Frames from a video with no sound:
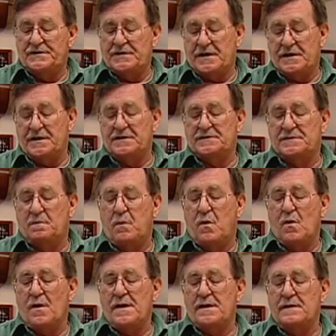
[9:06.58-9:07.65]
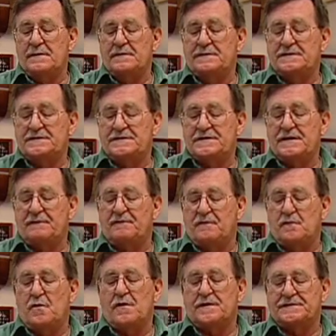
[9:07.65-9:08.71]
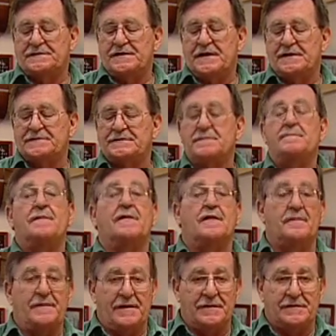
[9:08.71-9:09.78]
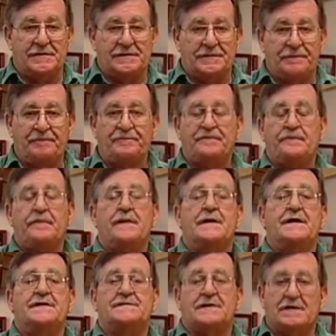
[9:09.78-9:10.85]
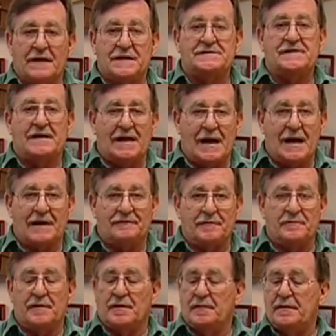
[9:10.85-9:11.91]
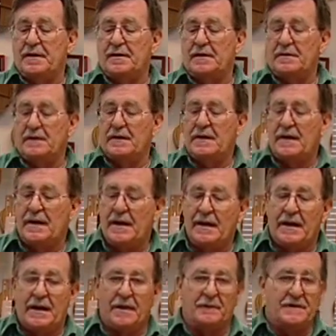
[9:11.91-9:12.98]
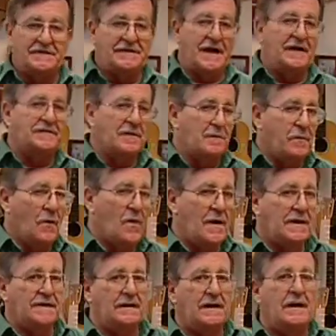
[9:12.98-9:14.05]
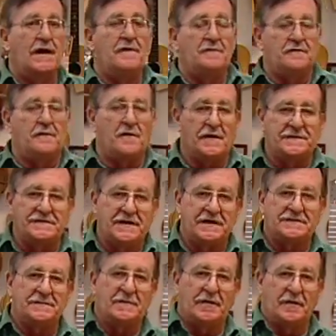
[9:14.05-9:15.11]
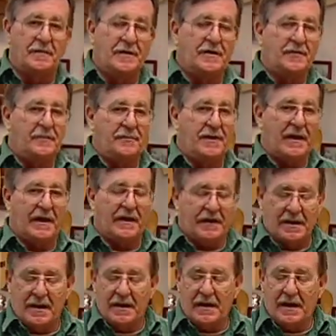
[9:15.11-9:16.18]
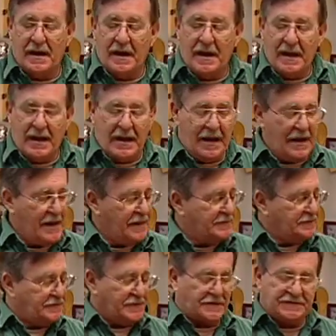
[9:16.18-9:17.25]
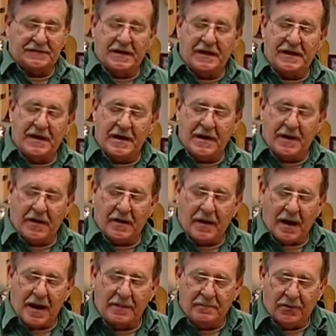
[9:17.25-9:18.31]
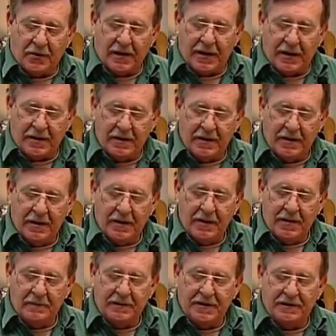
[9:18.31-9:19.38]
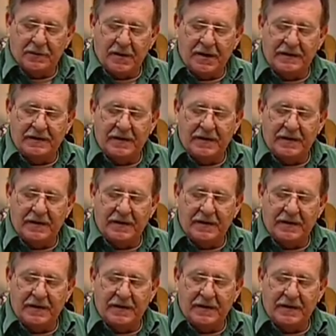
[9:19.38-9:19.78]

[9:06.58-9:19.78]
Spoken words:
is 0.46 millimeters. It's less than a half a millimeter. And we take the 0.46 millimeter pick, and just sitting here, I put it between